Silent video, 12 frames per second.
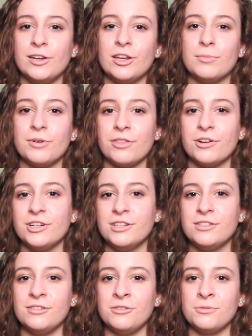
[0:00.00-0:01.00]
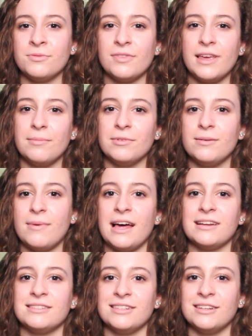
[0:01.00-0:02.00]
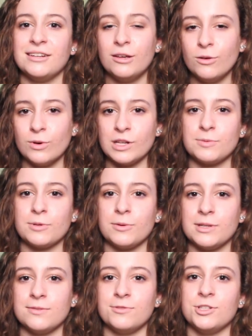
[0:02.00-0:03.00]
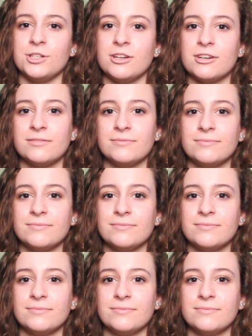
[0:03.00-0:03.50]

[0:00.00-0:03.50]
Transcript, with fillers: Number 32, Emily Madison, Wellsburg, West Virginia.